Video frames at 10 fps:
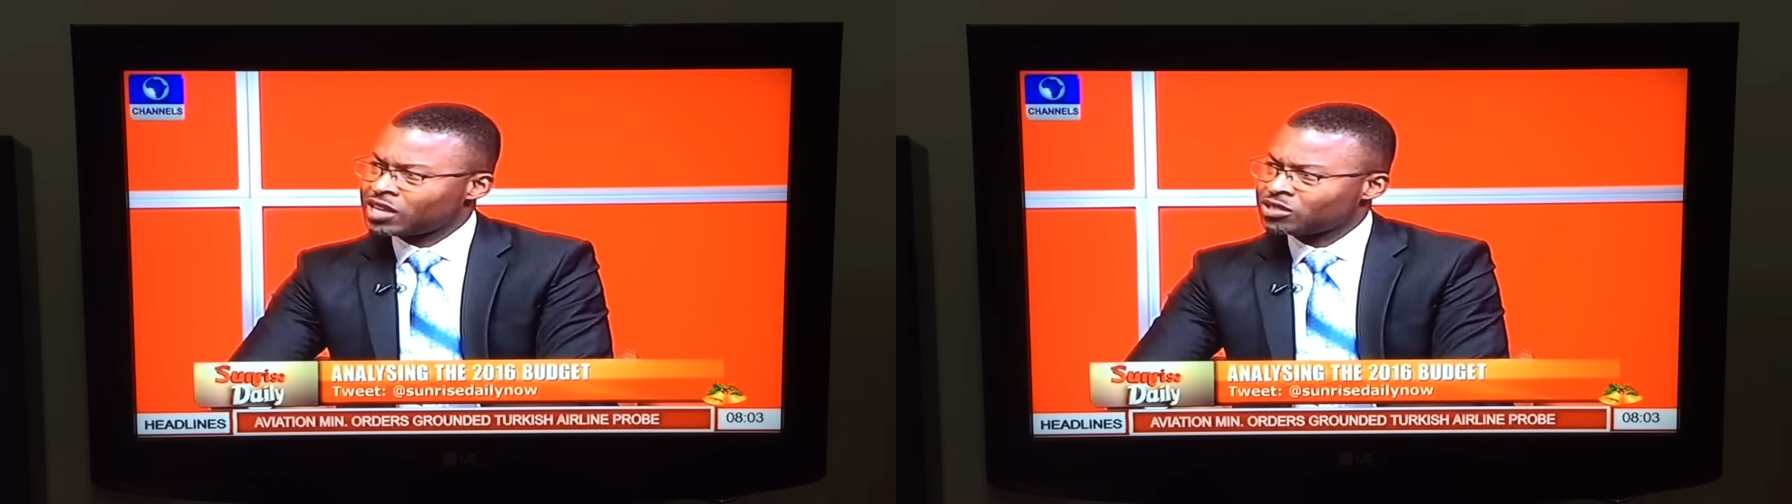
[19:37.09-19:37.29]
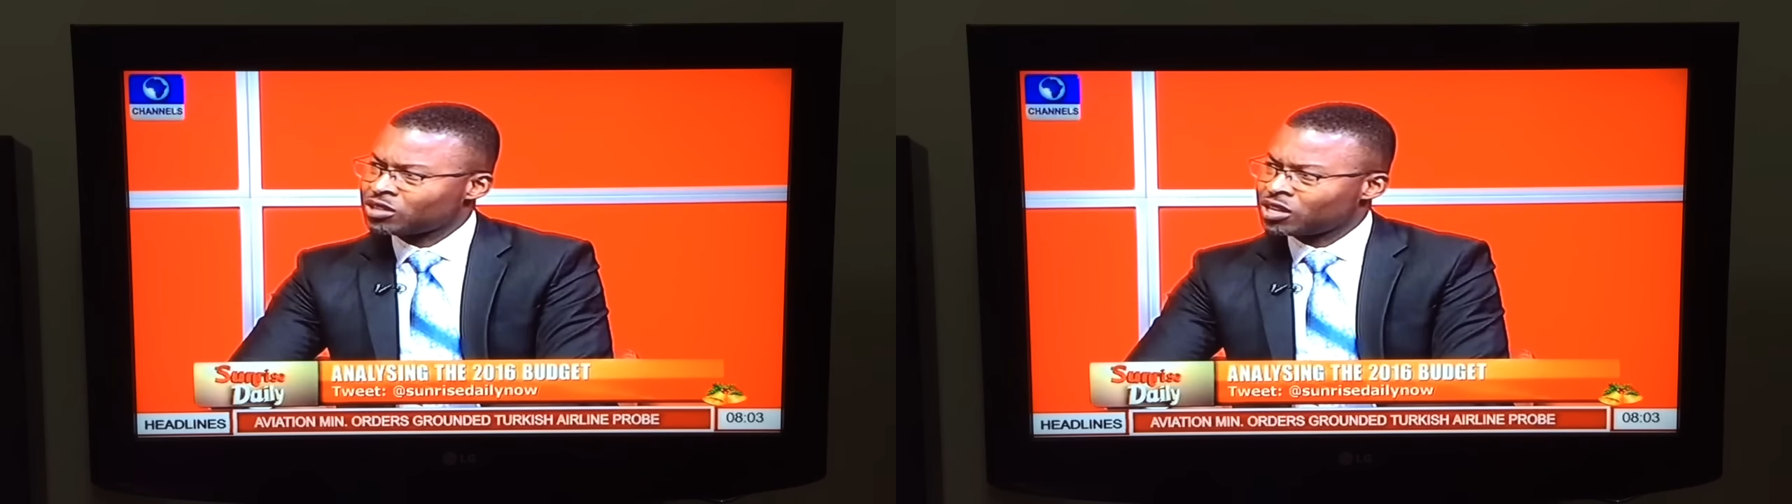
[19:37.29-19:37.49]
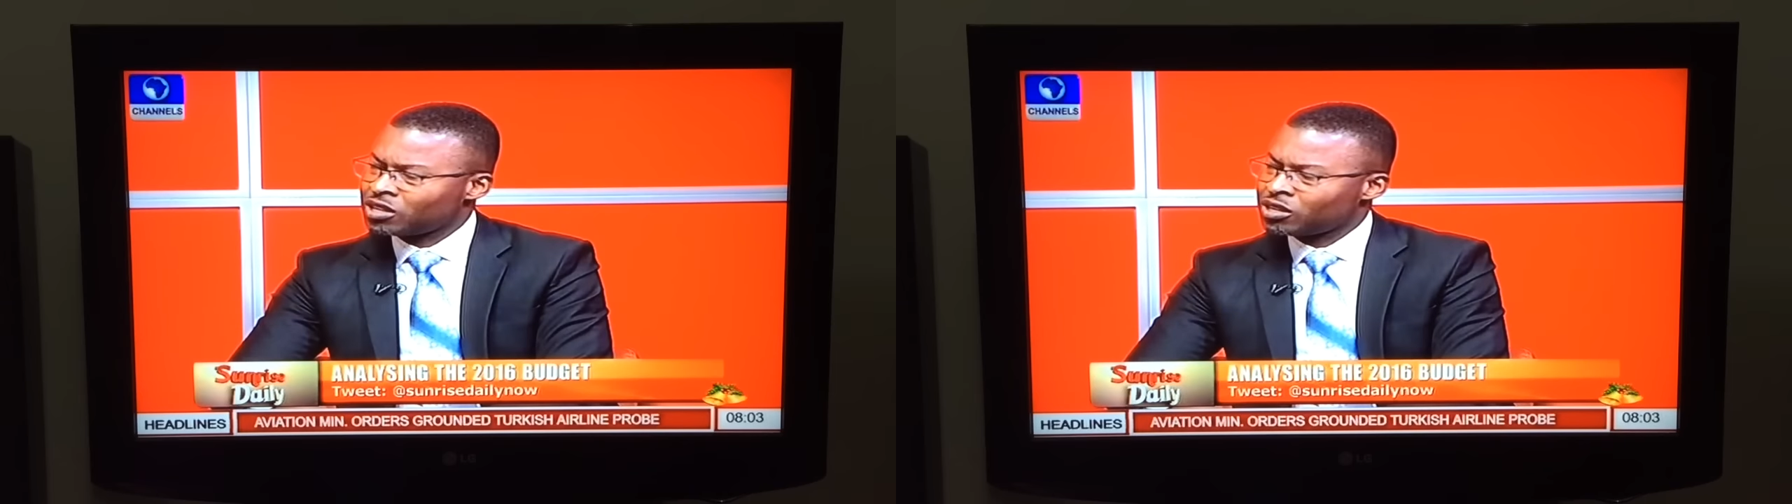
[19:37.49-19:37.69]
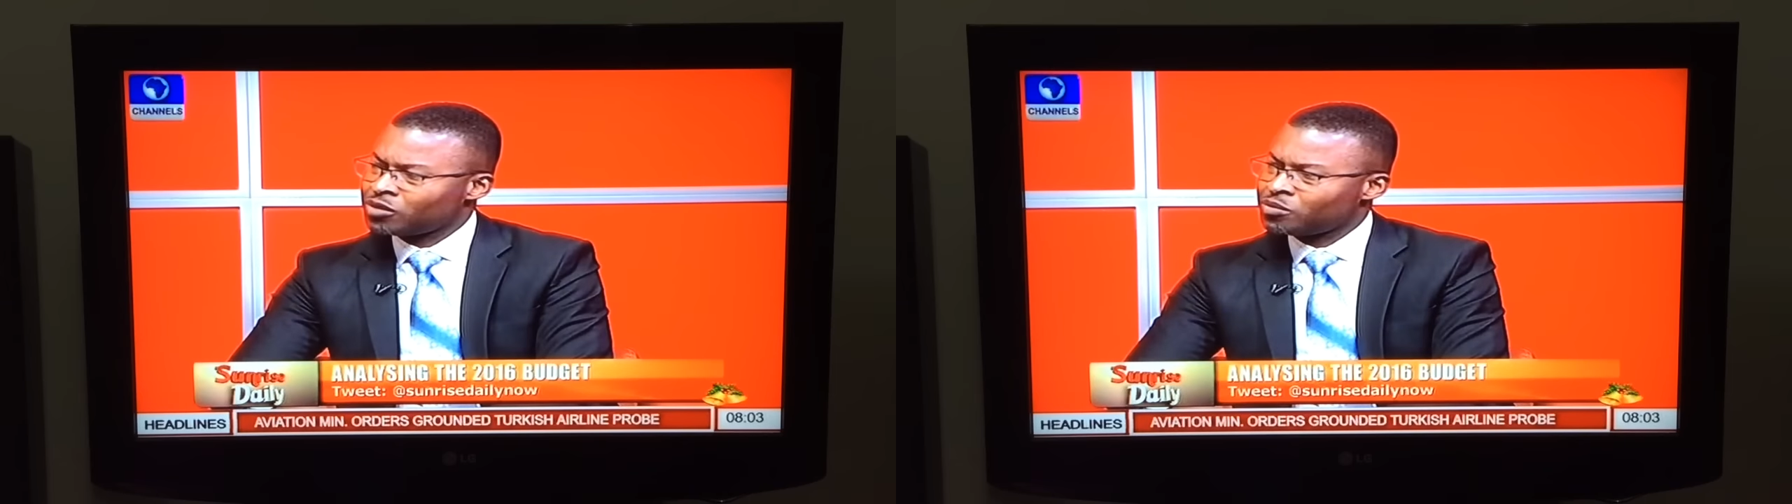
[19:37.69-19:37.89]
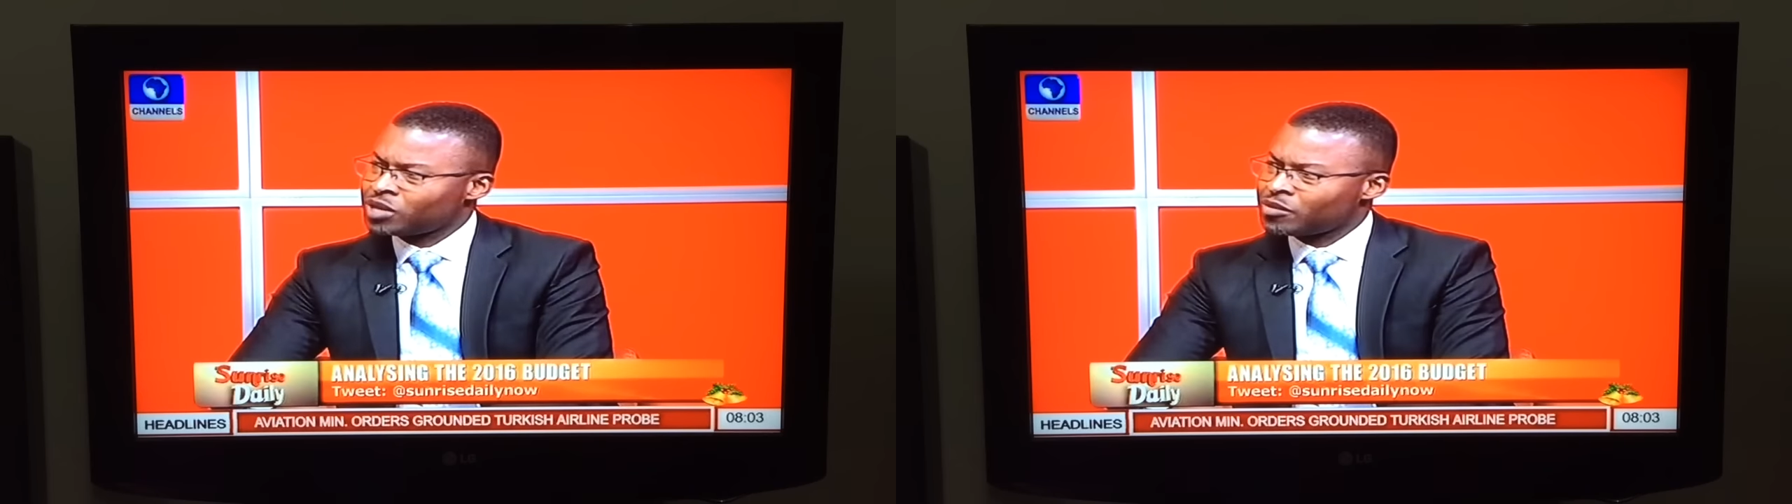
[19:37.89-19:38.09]
tax
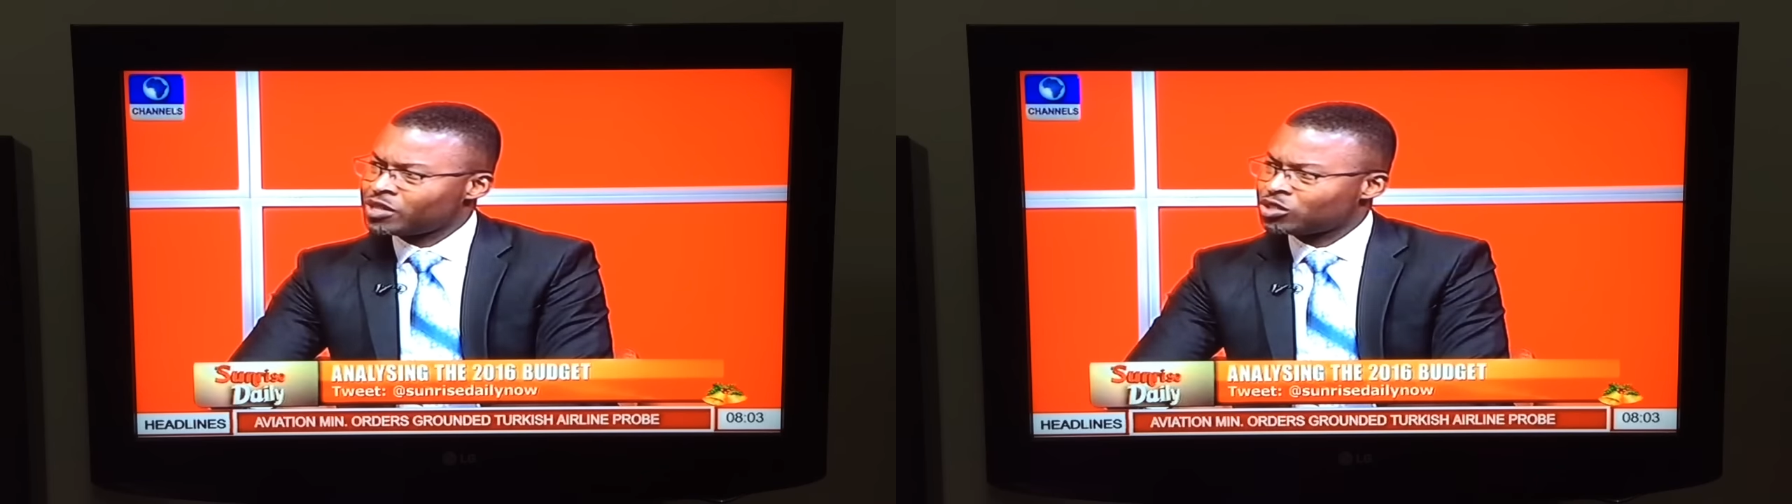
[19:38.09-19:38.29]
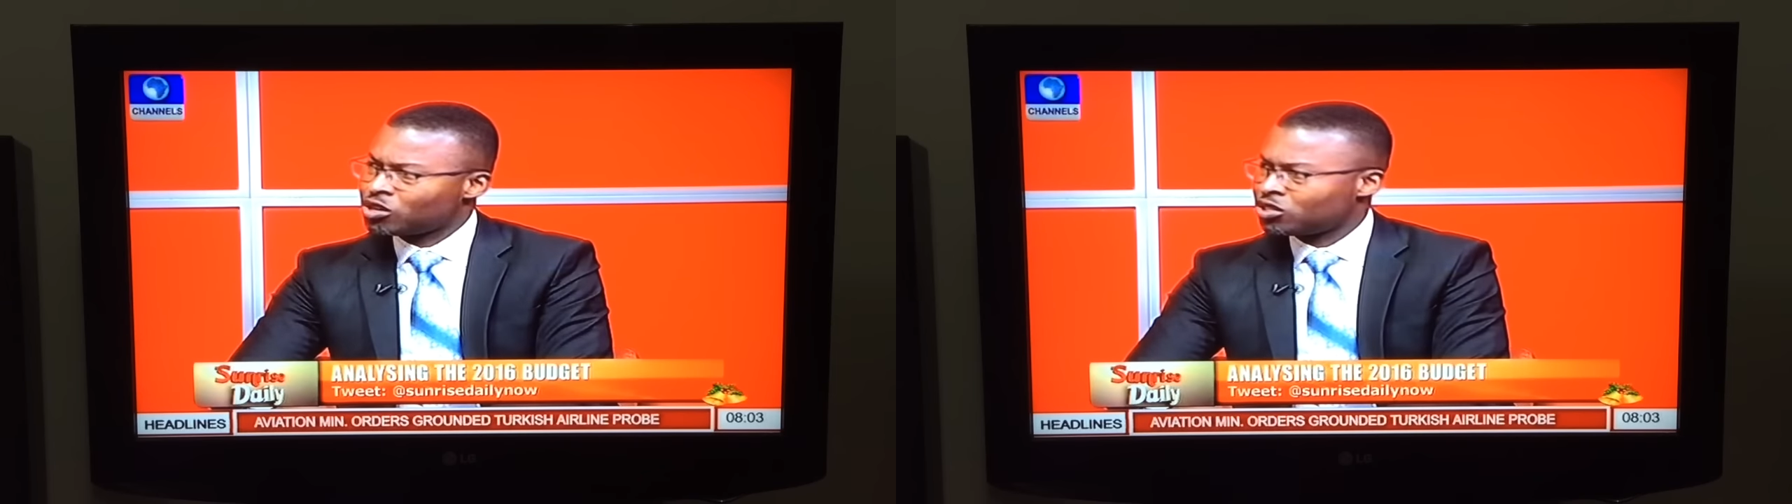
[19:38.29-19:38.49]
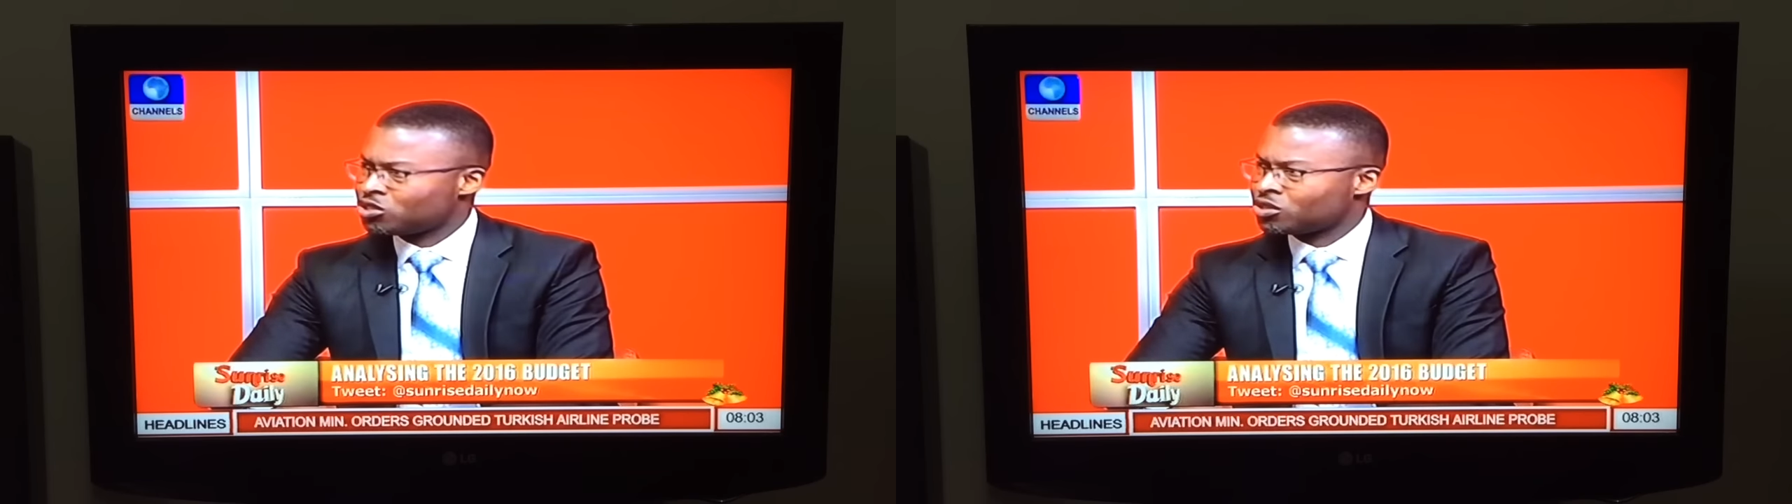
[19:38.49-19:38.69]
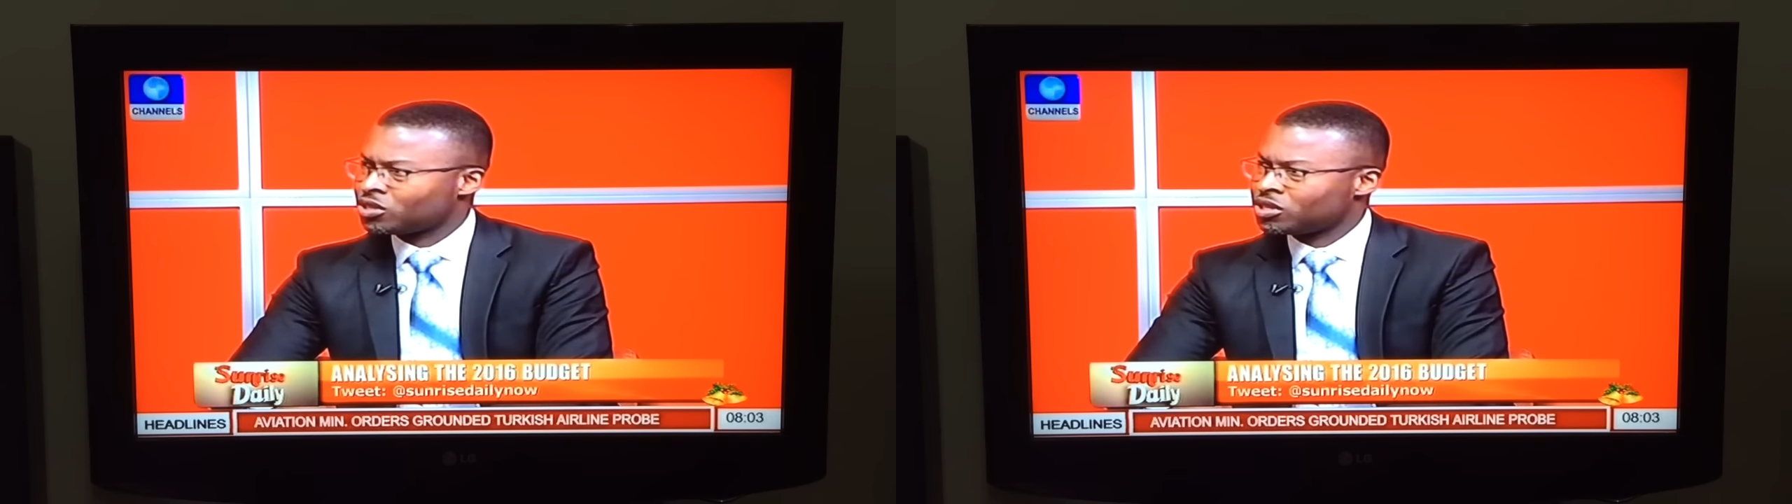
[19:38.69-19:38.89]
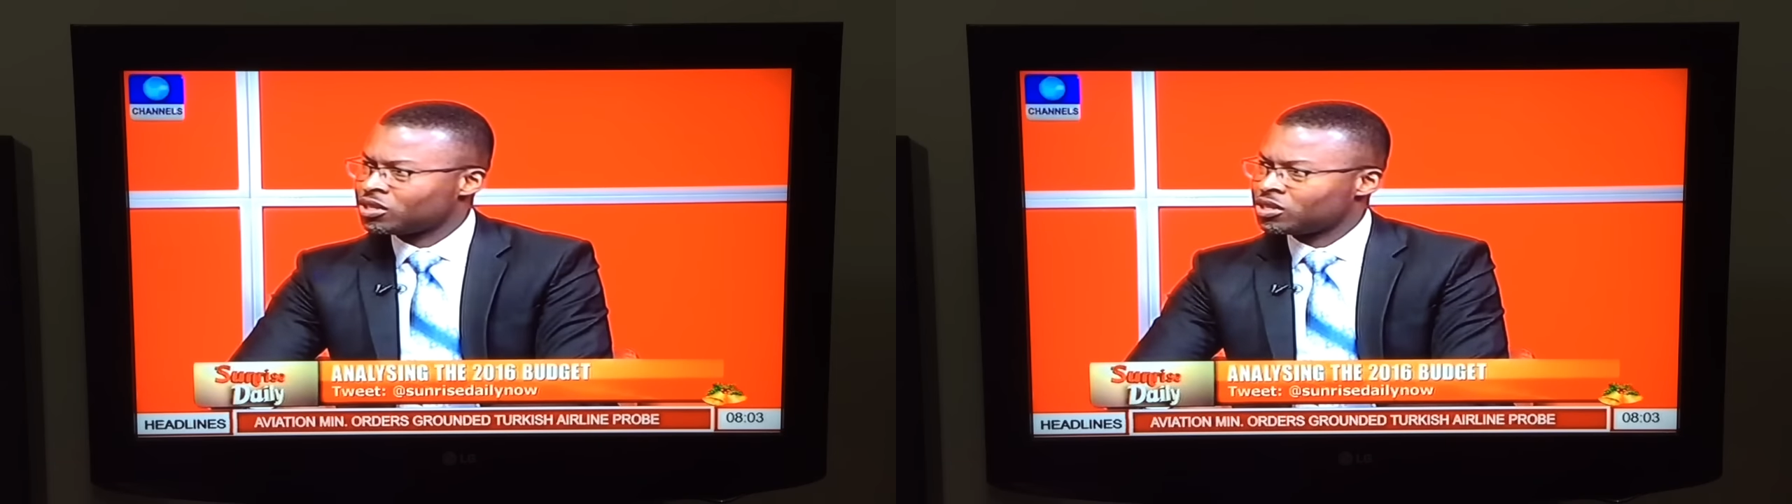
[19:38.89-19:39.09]
payment culture?